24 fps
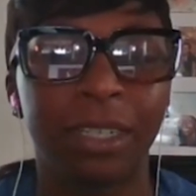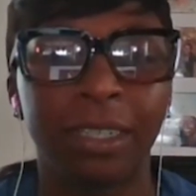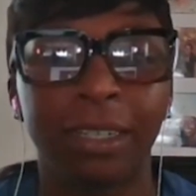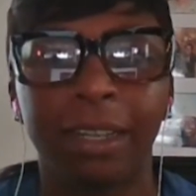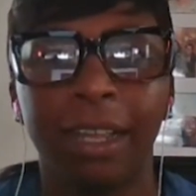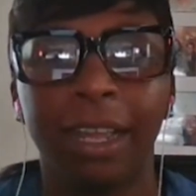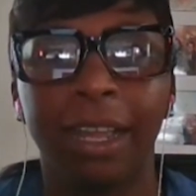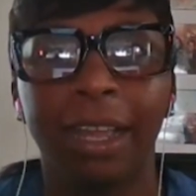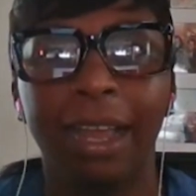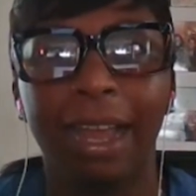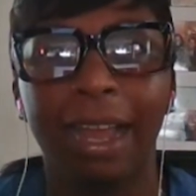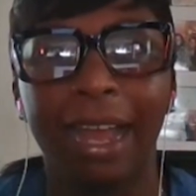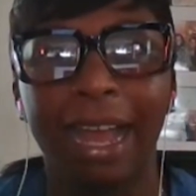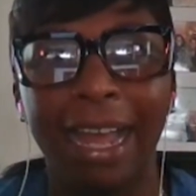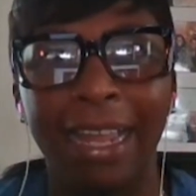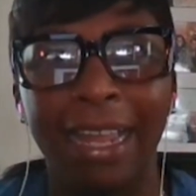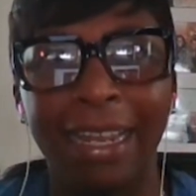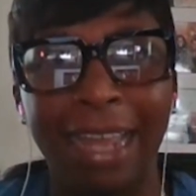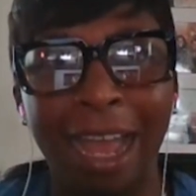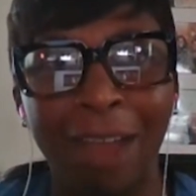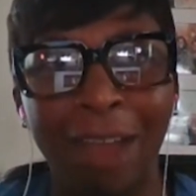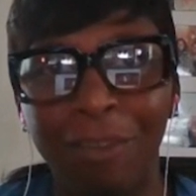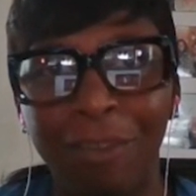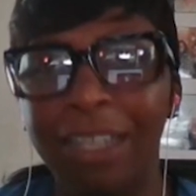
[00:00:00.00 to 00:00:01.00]
And
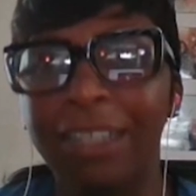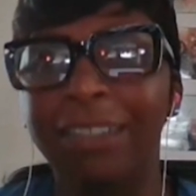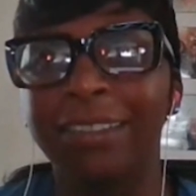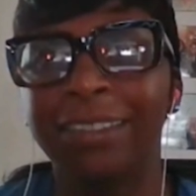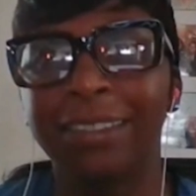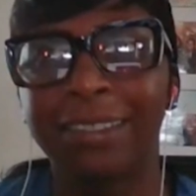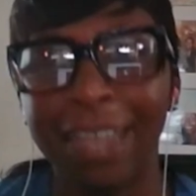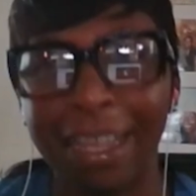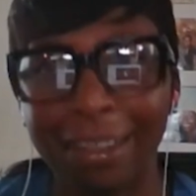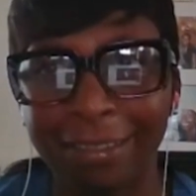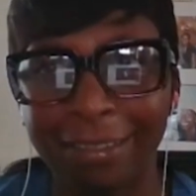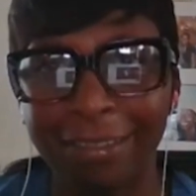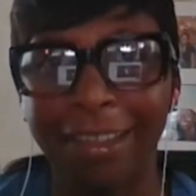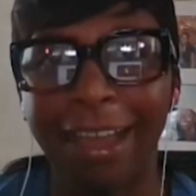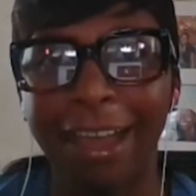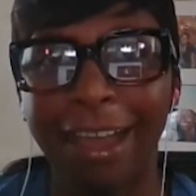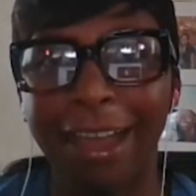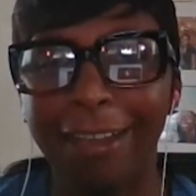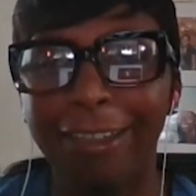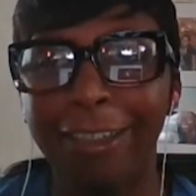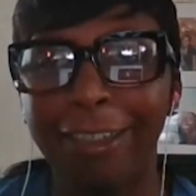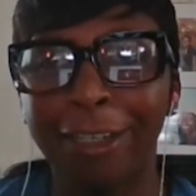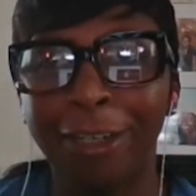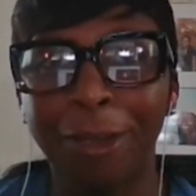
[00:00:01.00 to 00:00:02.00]
having said
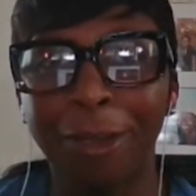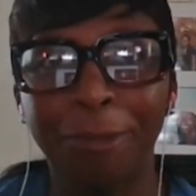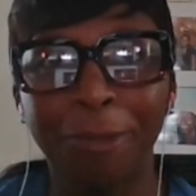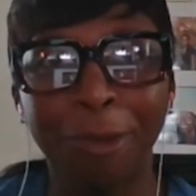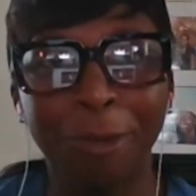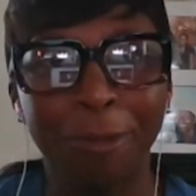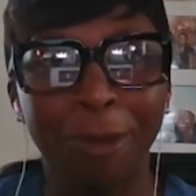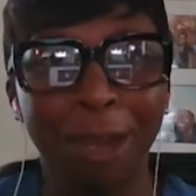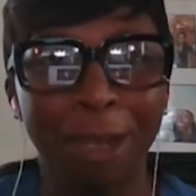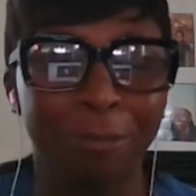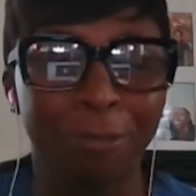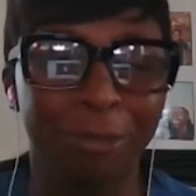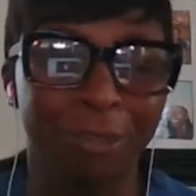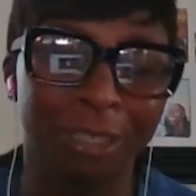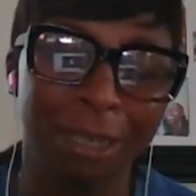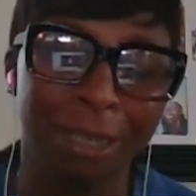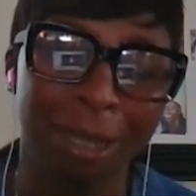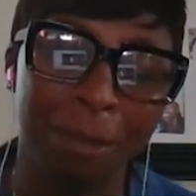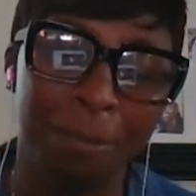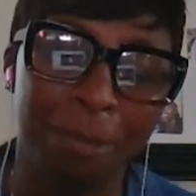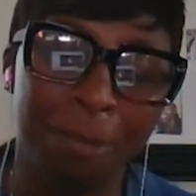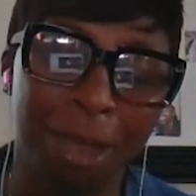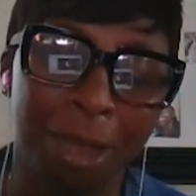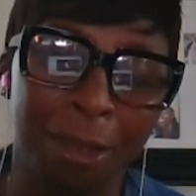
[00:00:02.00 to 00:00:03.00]
that, we were able to
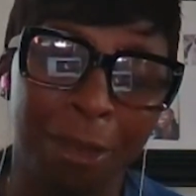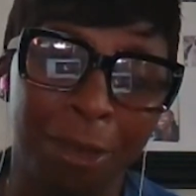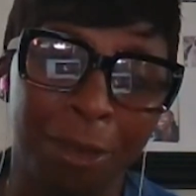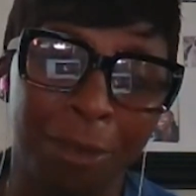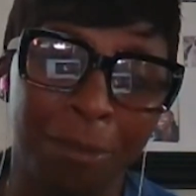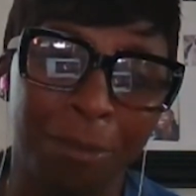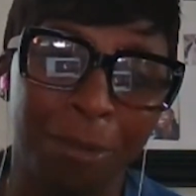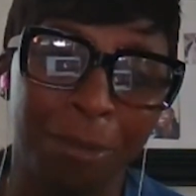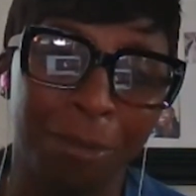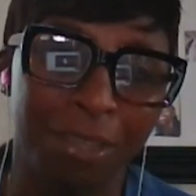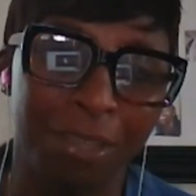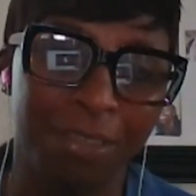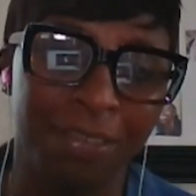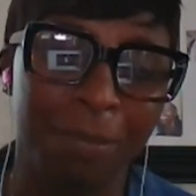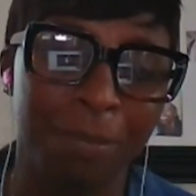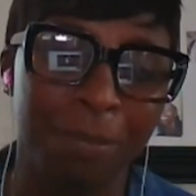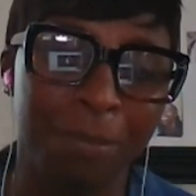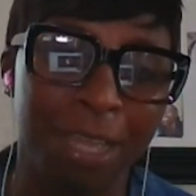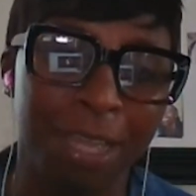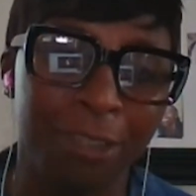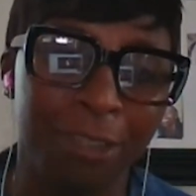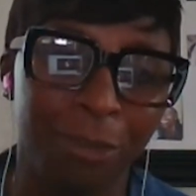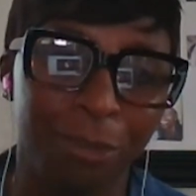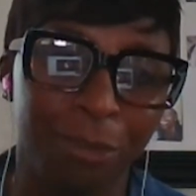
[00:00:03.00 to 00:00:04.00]
come home with
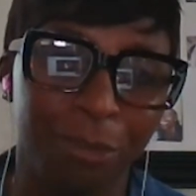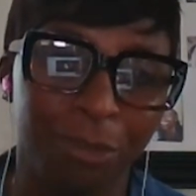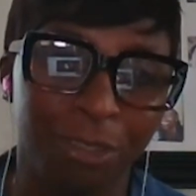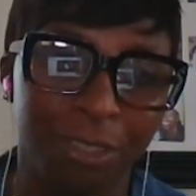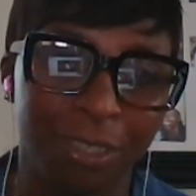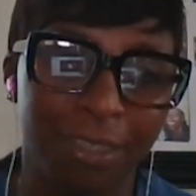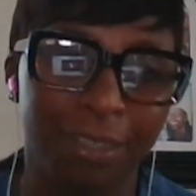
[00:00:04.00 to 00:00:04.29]
some medals.